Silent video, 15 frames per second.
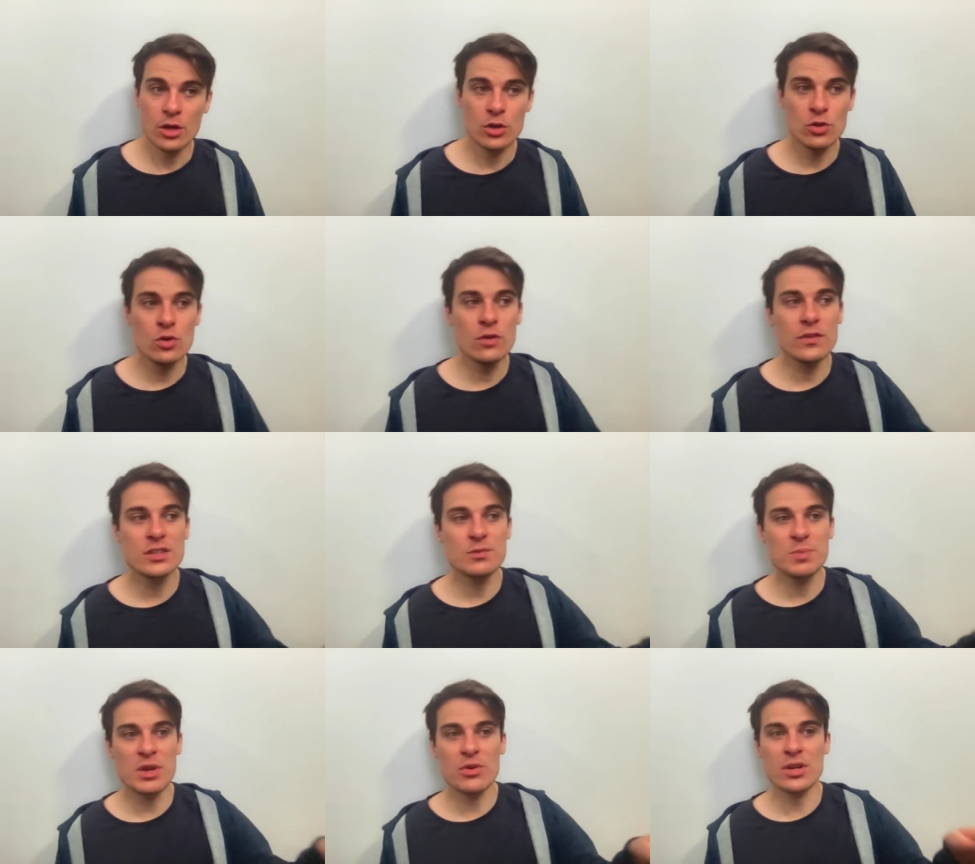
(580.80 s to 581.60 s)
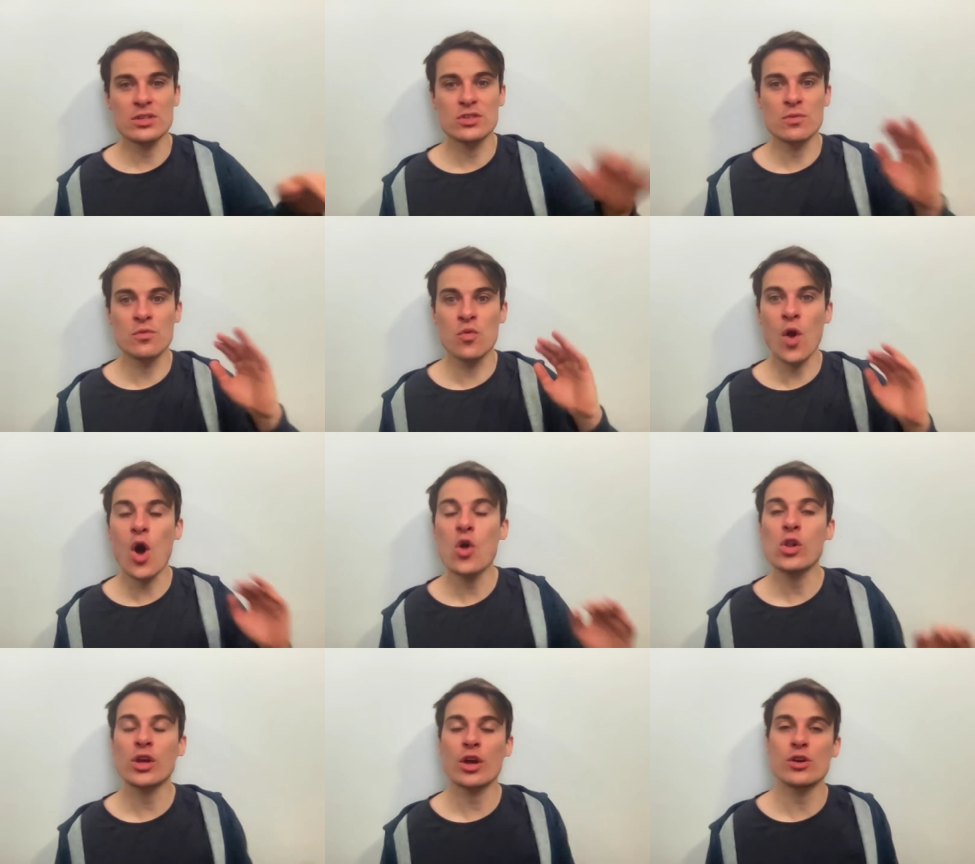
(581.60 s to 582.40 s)
You've experienced a
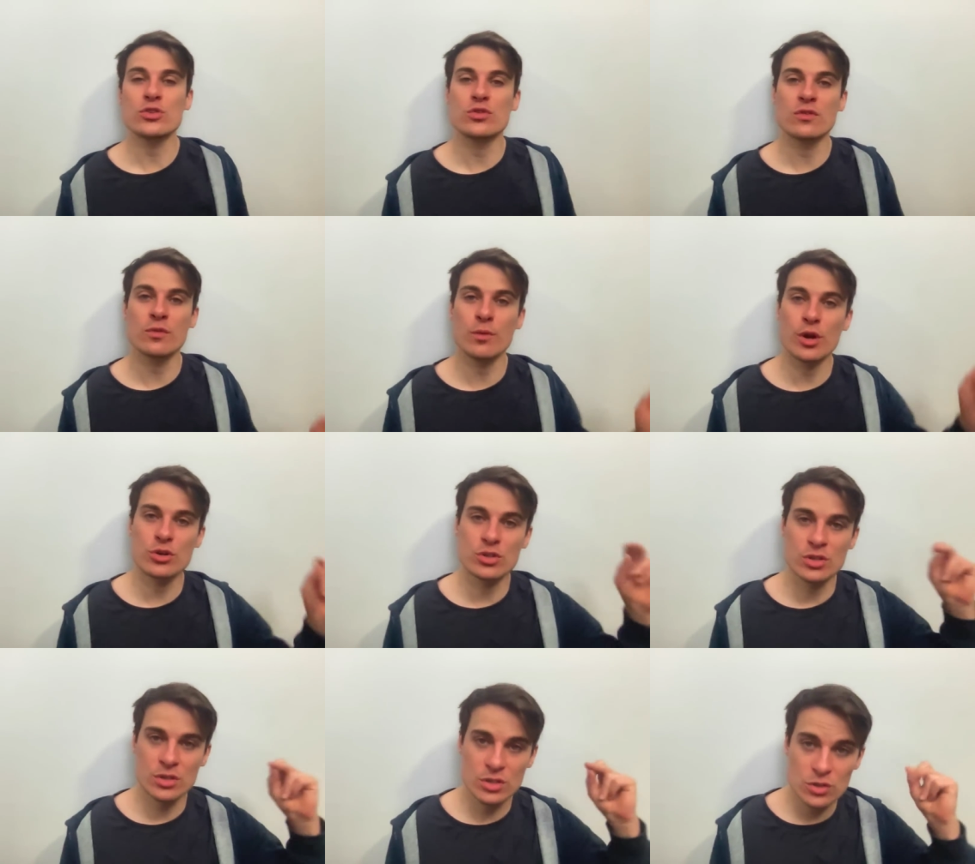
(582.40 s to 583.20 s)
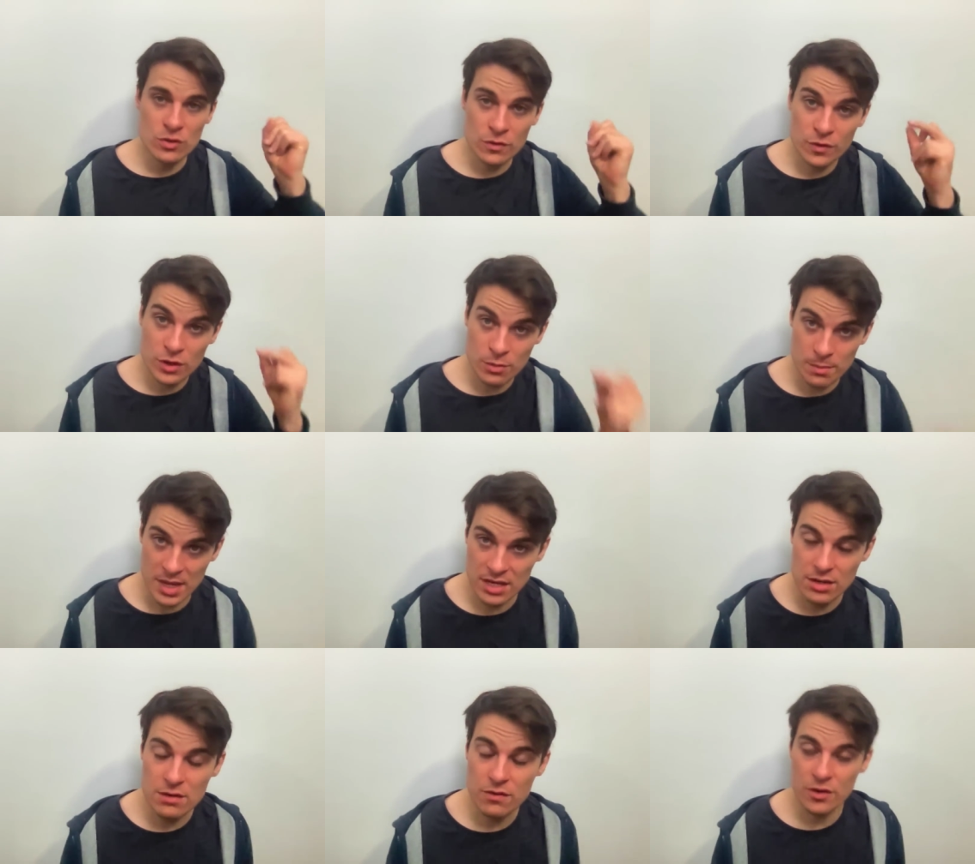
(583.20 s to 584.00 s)
roller coaster of emotions. You've
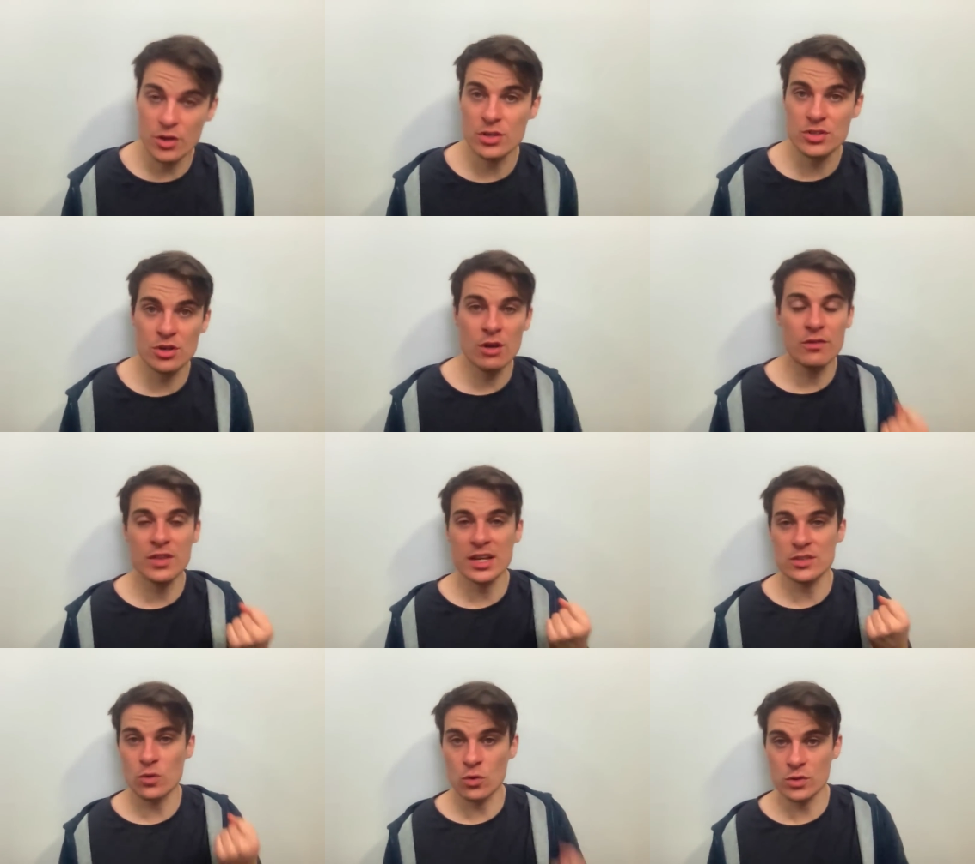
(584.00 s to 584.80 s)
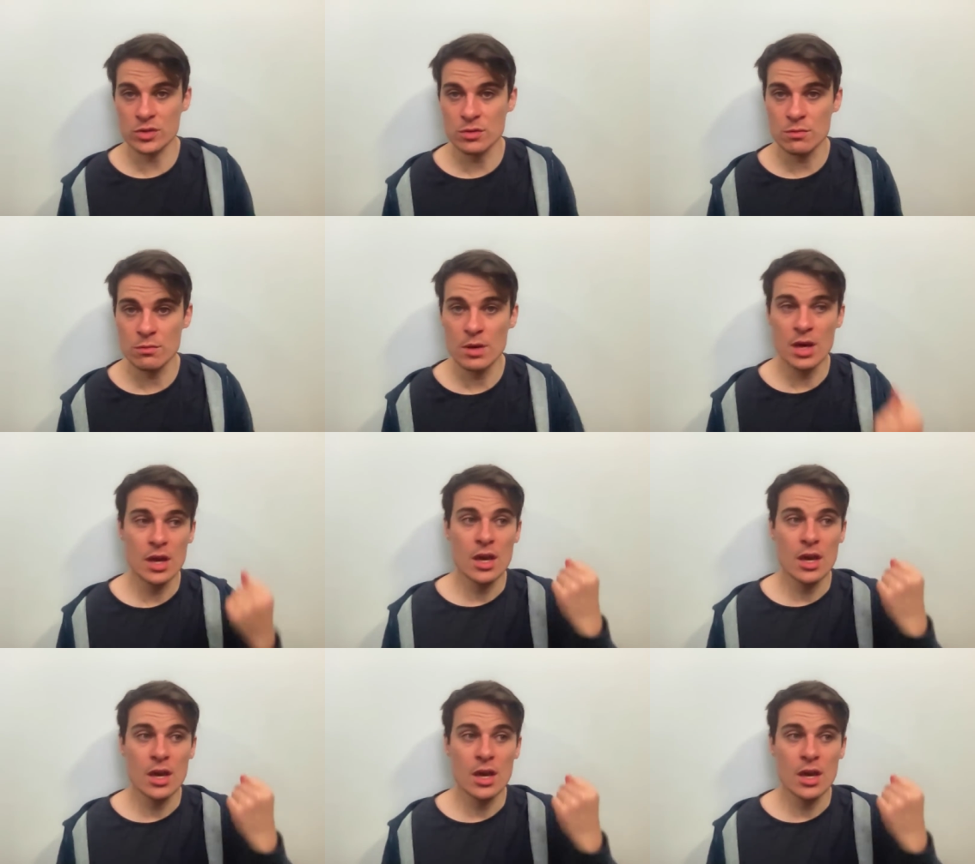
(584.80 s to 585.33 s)
committed, first off, that's awesome.